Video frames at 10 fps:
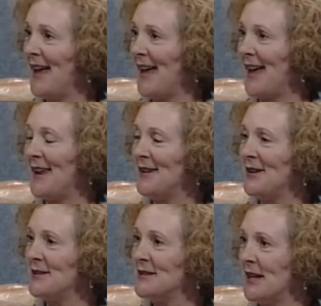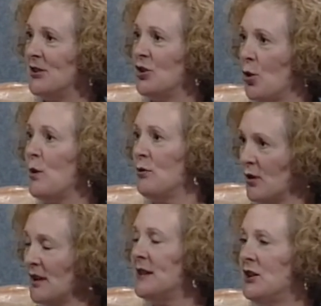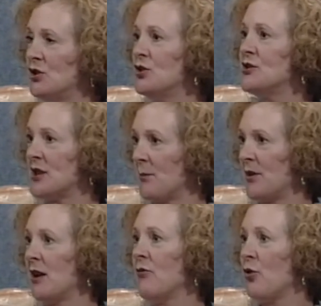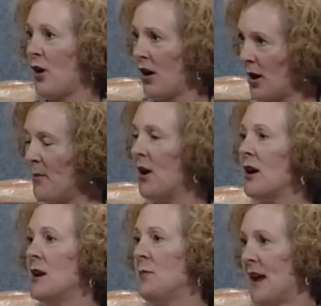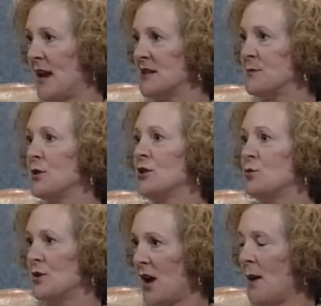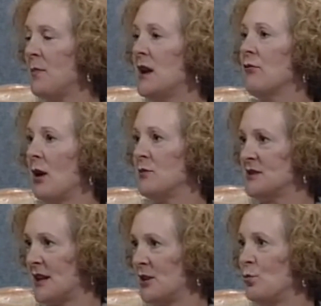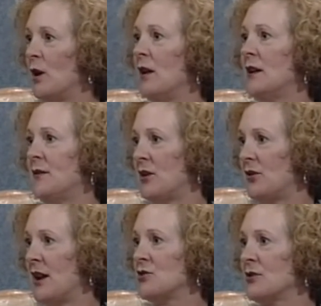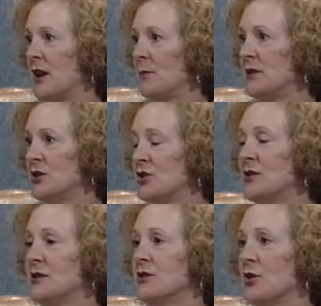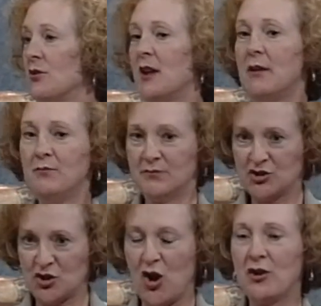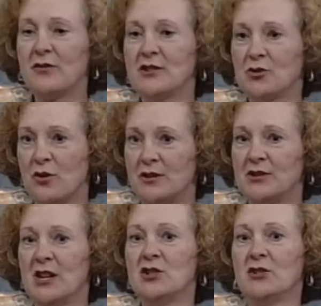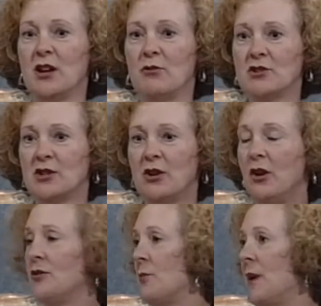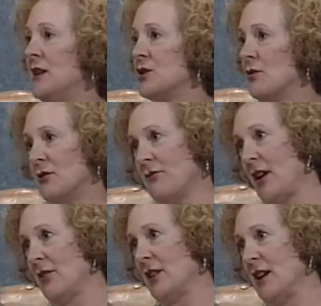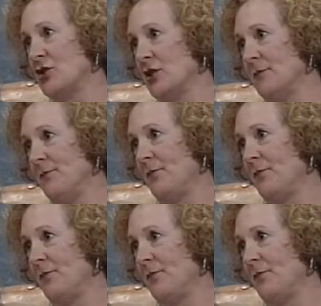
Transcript: and said, you know, we really need to do something for our American pianists because we're not being represented well in the international competitions. And so they started this organization. They originally called it the Beethoven Foundation.